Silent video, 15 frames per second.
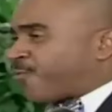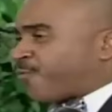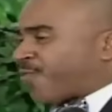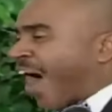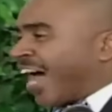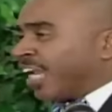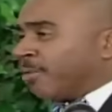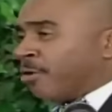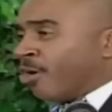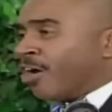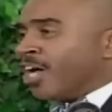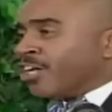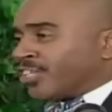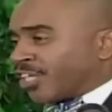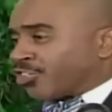infallible.
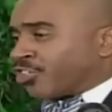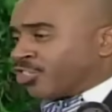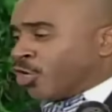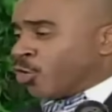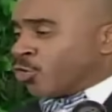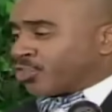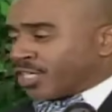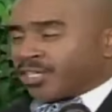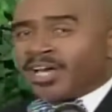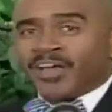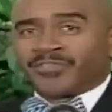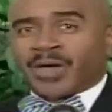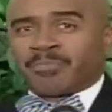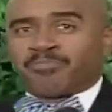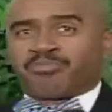infallible. Just use it
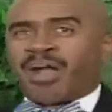to